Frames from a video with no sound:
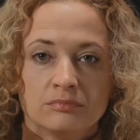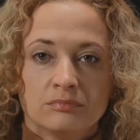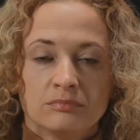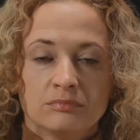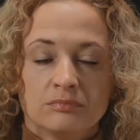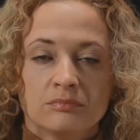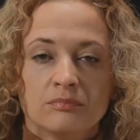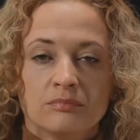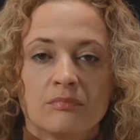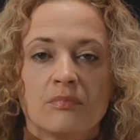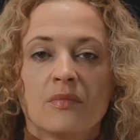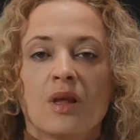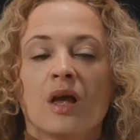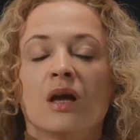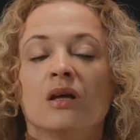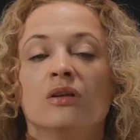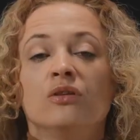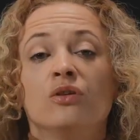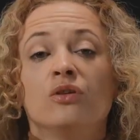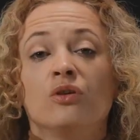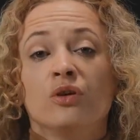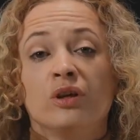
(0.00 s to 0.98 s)
cancer's
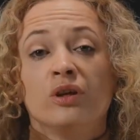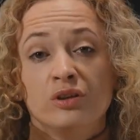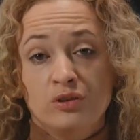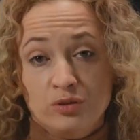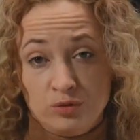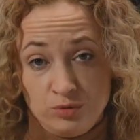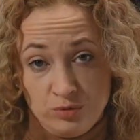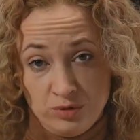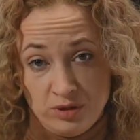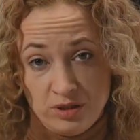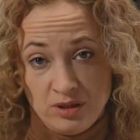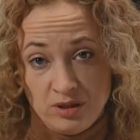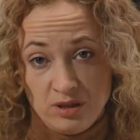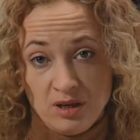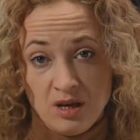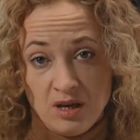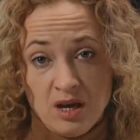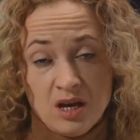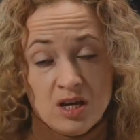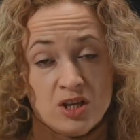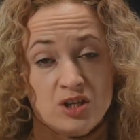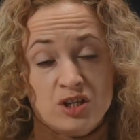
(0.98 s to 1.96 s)
early signs,
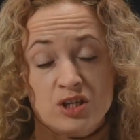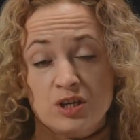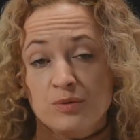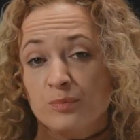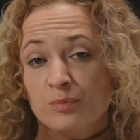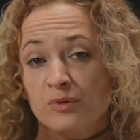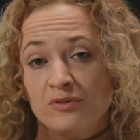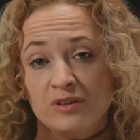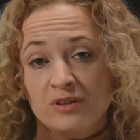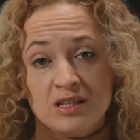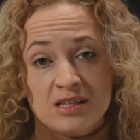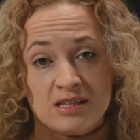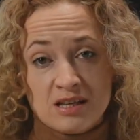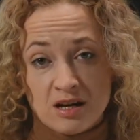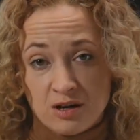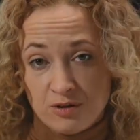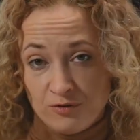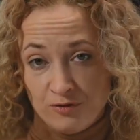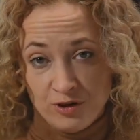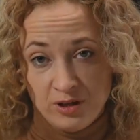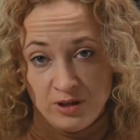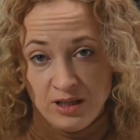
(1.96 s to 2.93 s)
which can often be
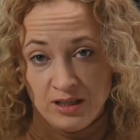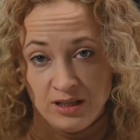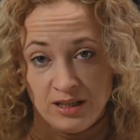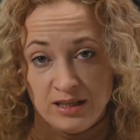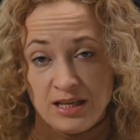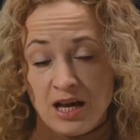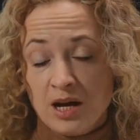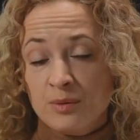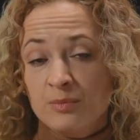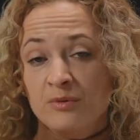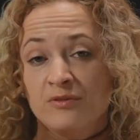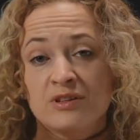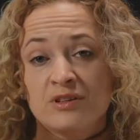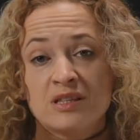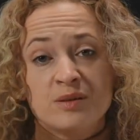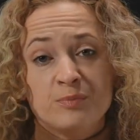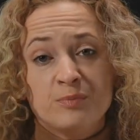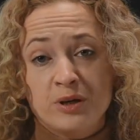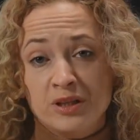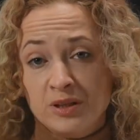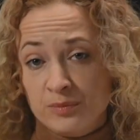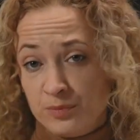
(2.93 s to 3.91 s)
invisible to the
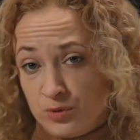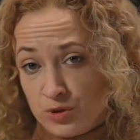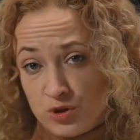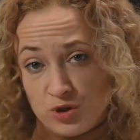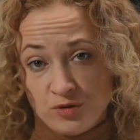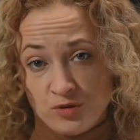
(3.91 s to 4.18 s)
untrained eye.